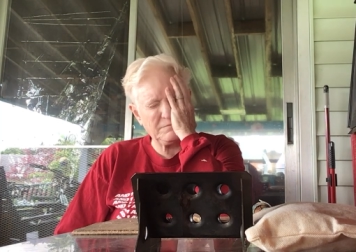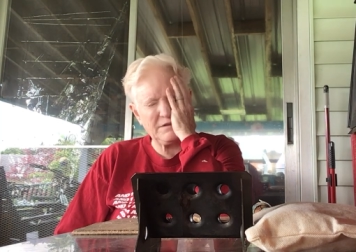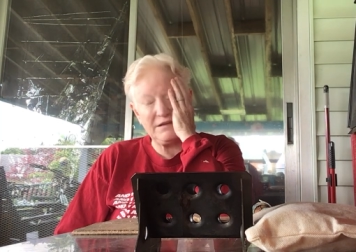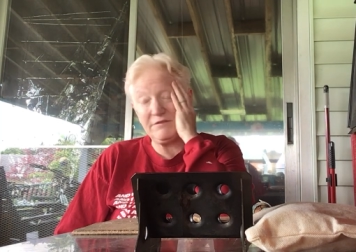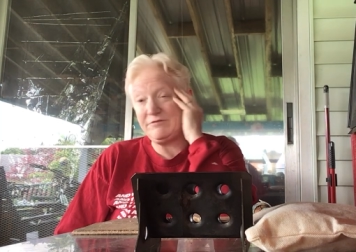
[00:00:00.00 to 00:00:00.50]

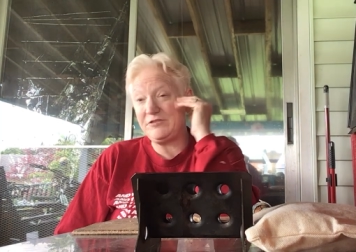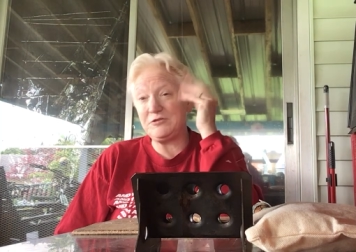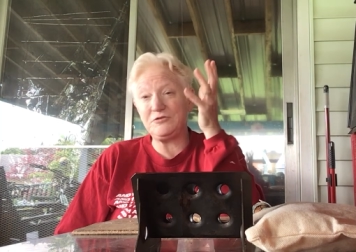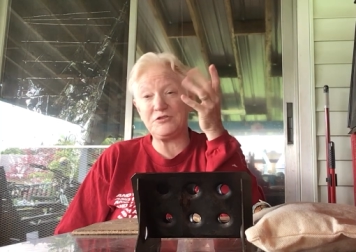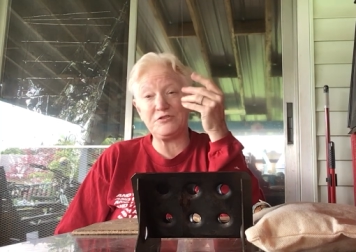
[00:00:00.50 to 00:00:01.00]

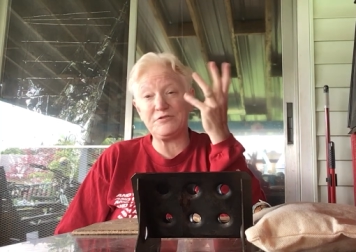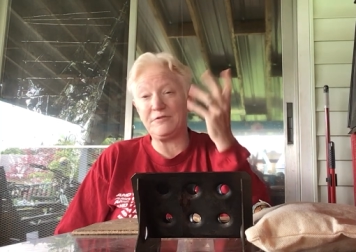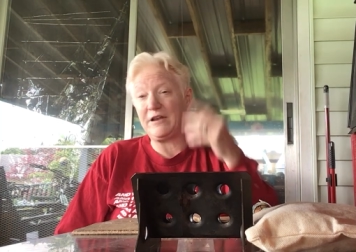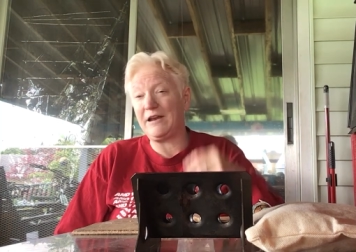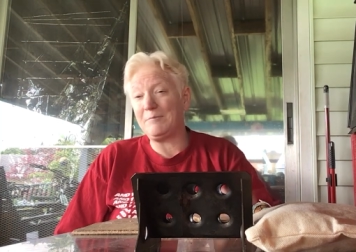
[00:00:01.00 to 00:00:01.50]
infusions for
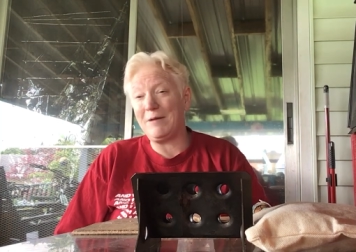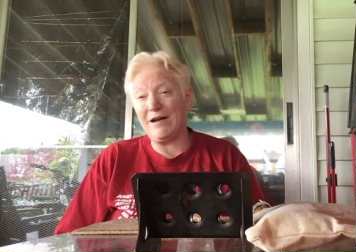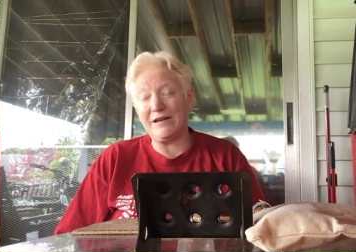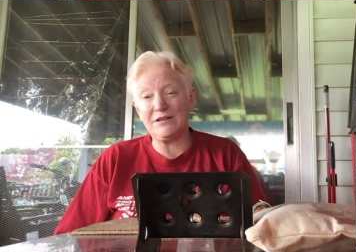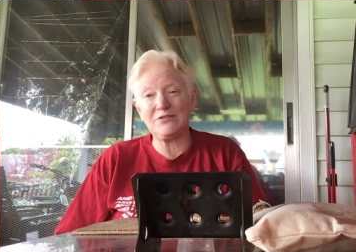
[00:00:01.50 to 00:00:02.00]
the
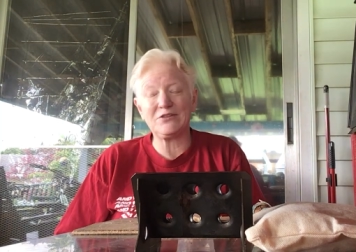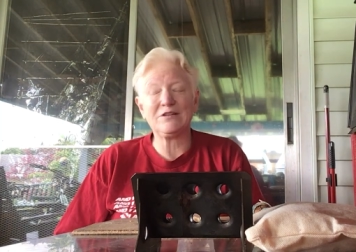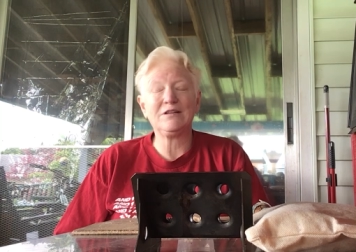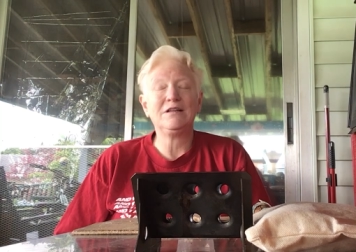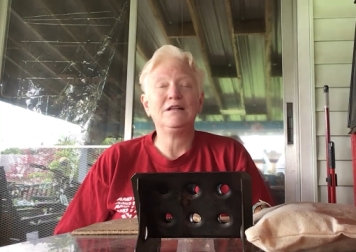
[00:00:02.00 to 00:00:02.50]

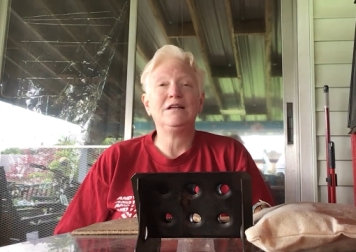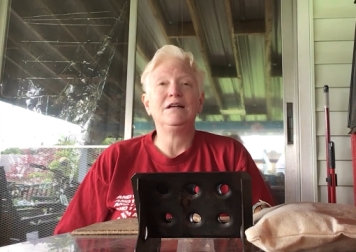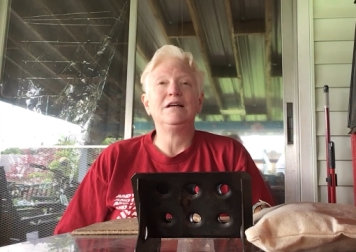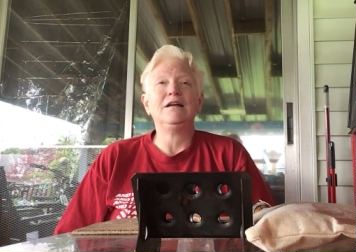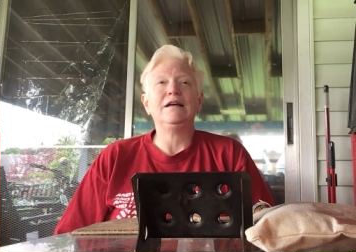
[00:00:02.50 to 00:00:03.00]

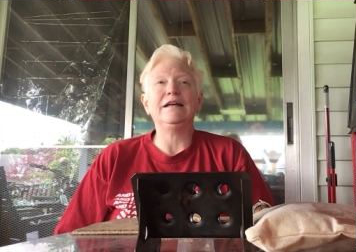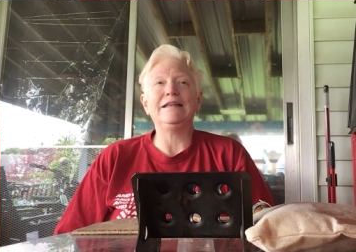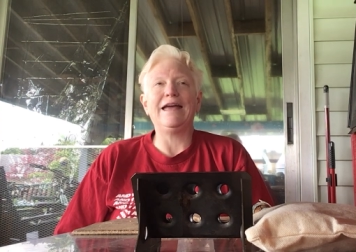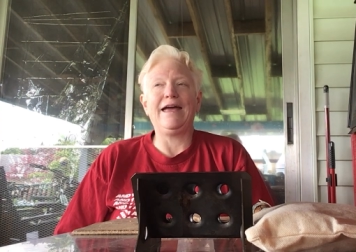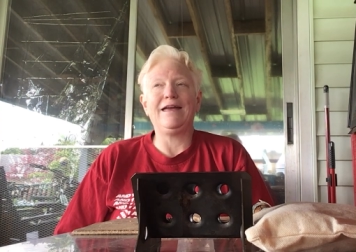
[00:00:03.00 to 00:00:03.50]
antibiotics
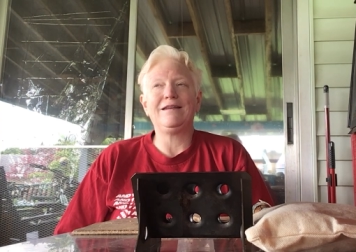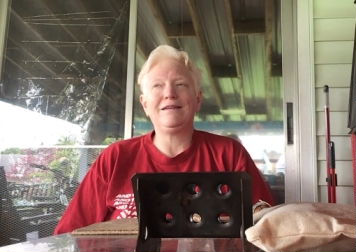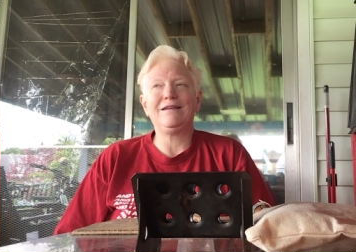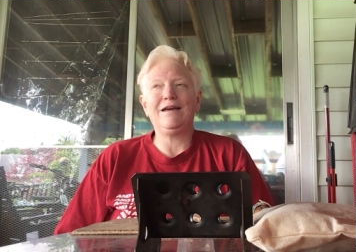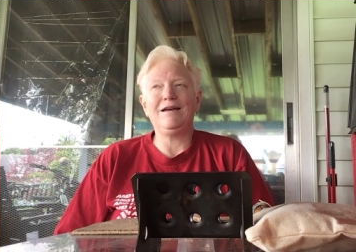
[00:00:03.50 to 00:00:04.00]
and that,
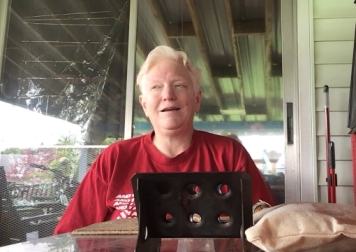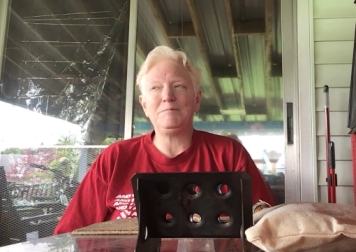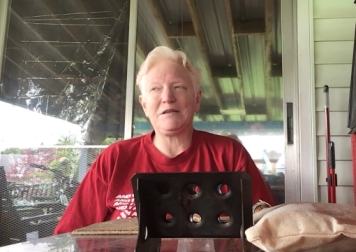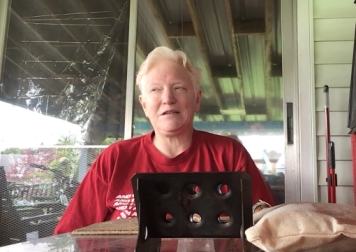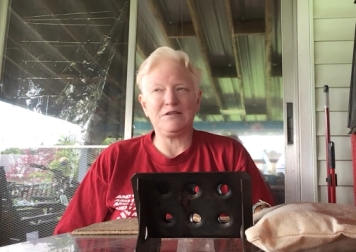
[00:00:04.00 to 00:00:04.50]

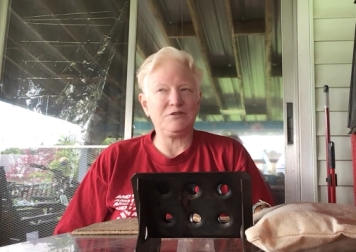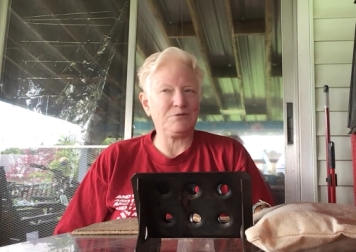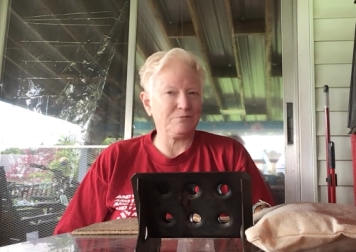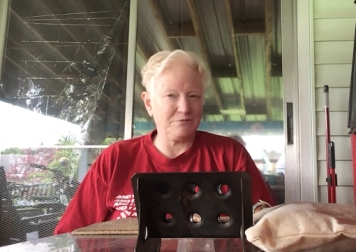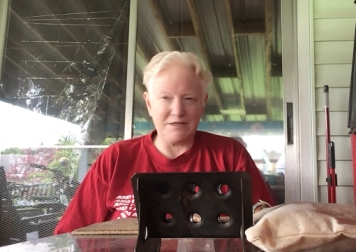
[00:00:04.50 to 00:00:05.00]

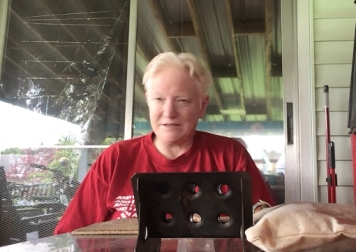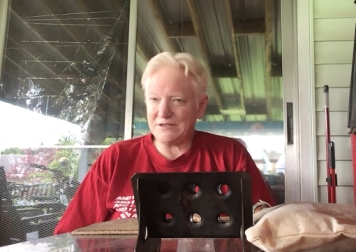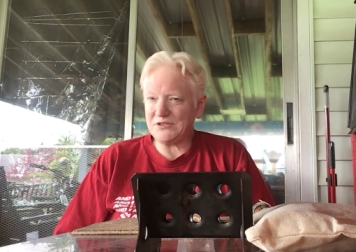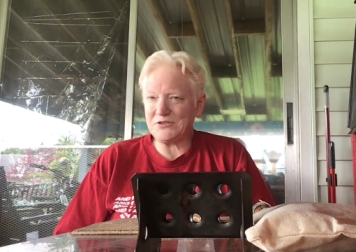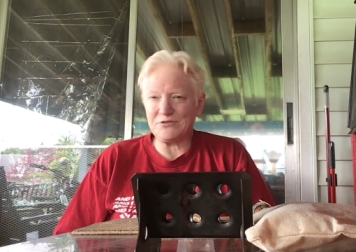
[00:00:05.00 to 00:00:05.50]
because we get
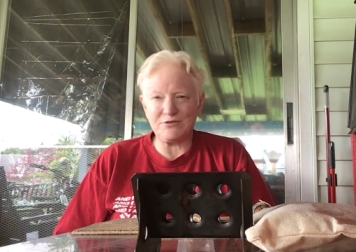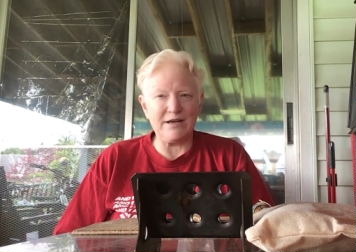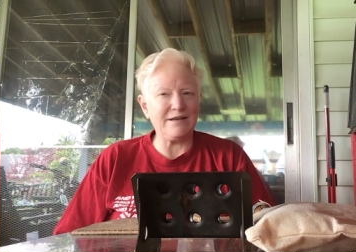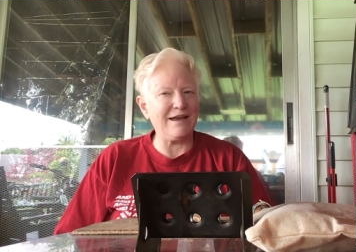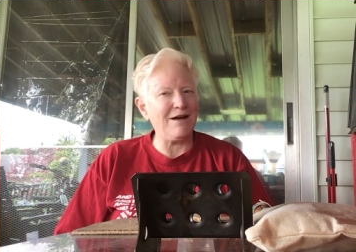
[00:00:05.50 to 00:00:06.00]
this
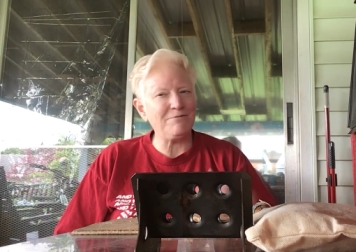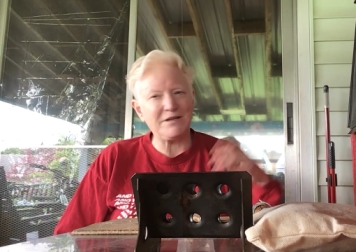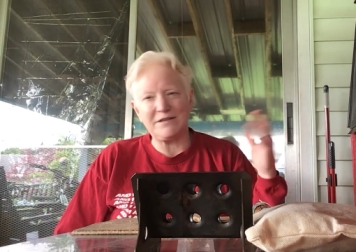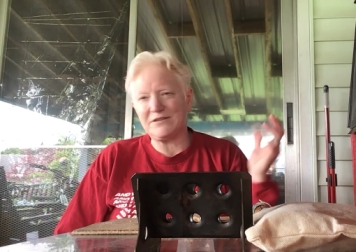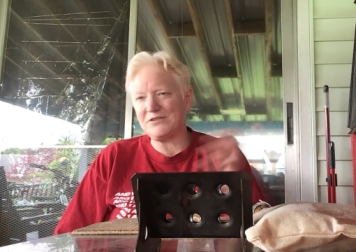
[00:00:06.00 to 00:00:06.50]
straightened out, we
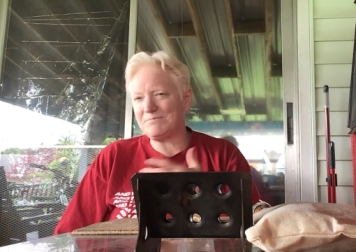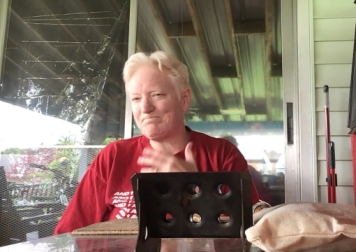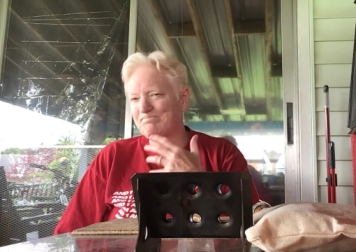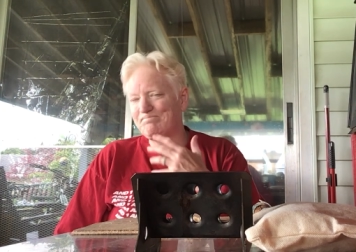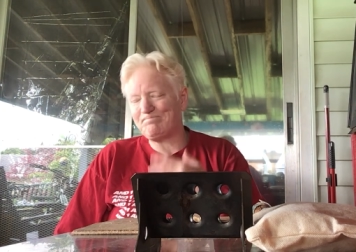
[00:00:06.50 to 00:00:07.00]
get
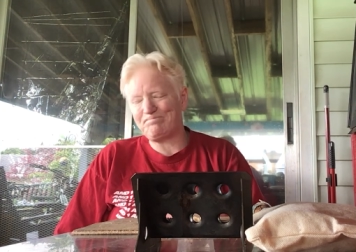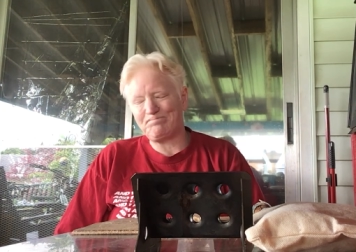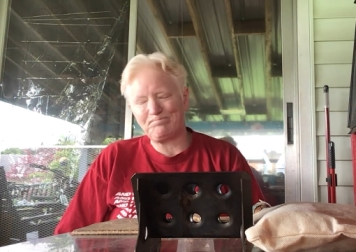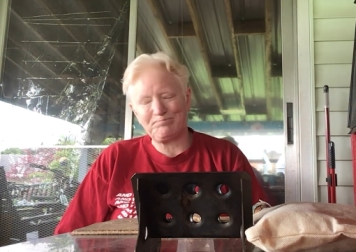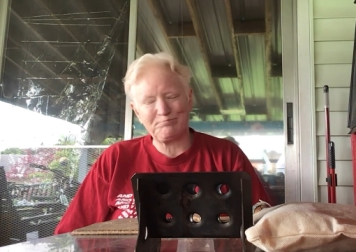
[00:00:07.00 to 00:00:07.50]

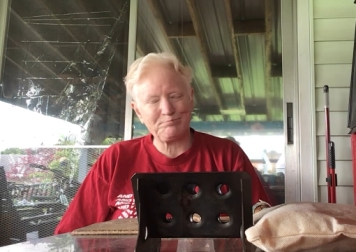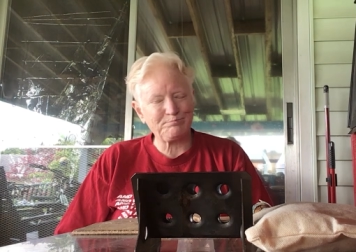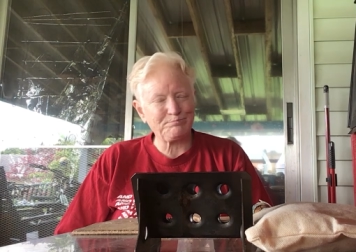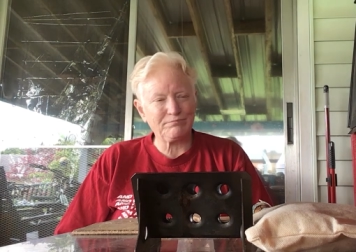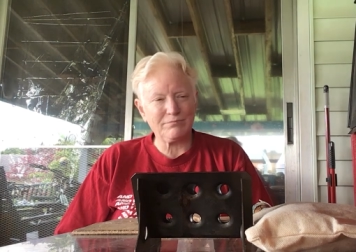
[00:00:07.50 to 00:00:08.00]

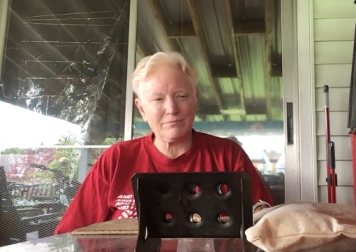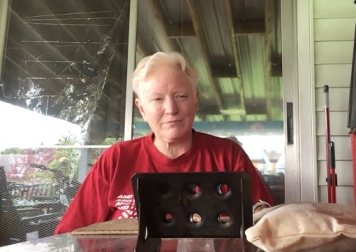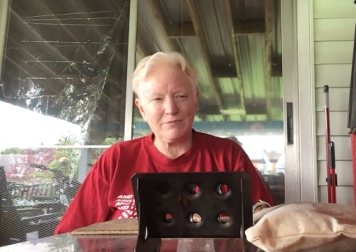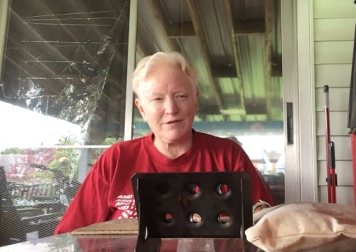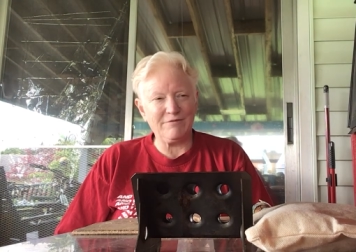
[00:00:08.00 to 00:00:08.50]

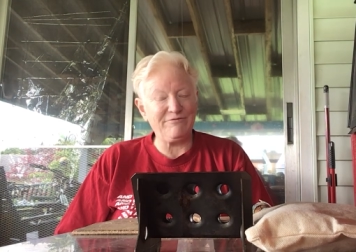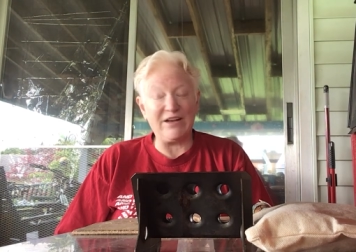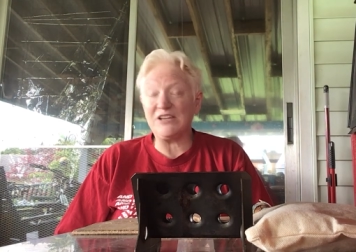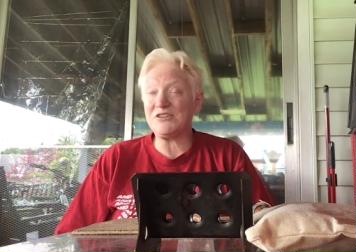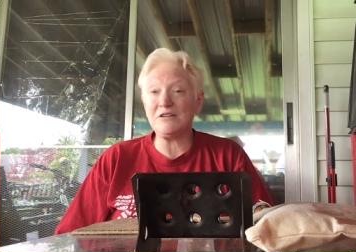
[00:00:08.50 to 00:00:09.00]
this
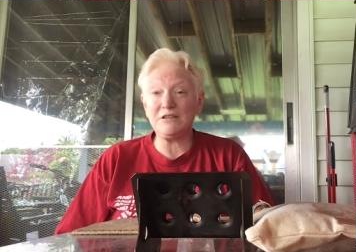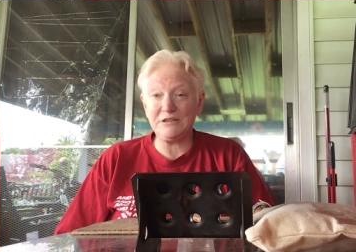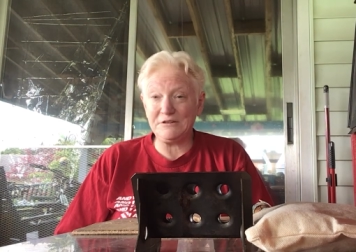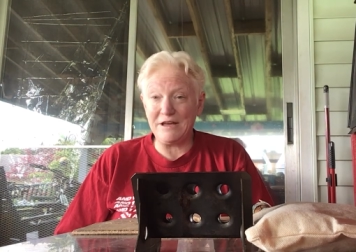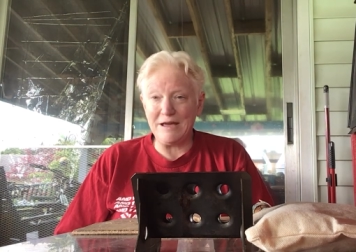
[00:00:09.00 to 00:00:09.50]
infection
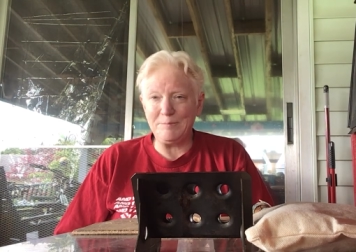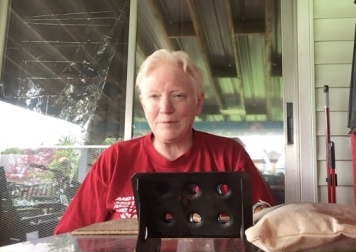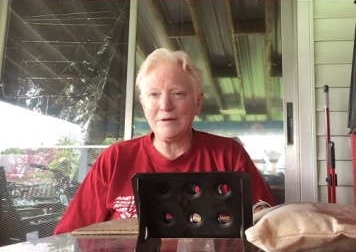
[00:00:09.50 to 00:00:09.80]
cleared up,